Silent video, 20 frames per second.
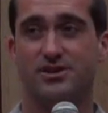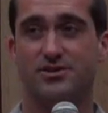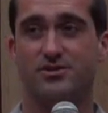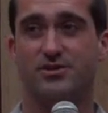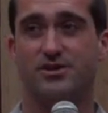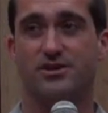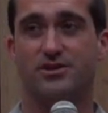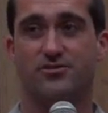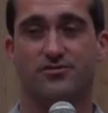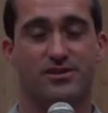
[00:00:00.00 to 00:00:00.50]

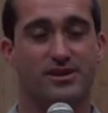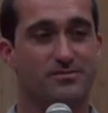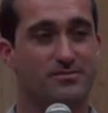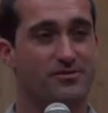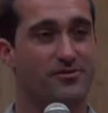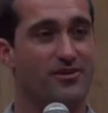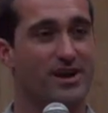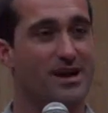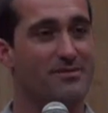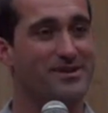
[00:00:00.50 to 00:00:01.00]
you can
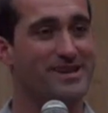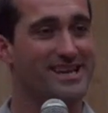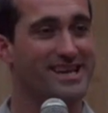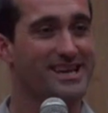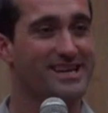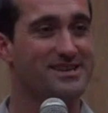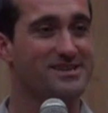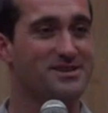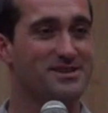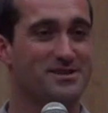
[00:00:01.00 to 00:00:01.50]
grab, grab it
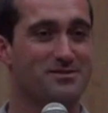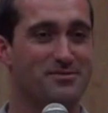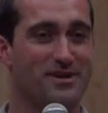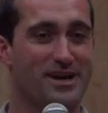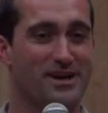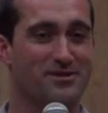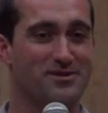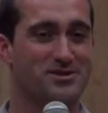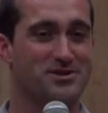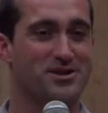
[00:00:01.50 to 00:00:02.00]
into the
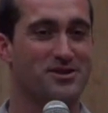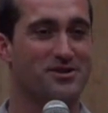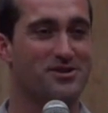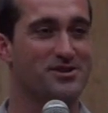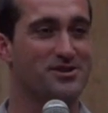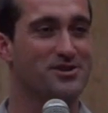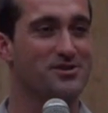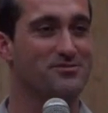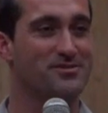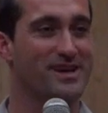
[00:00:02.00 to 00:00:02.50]
biochar
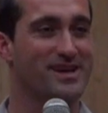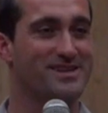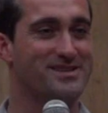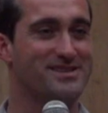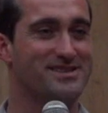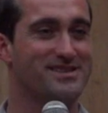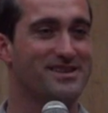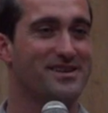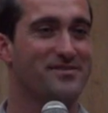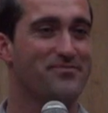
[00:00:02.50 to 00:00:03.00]
and
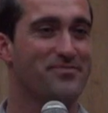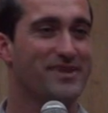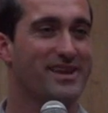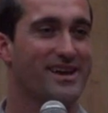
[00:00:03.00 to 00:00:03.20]
humates.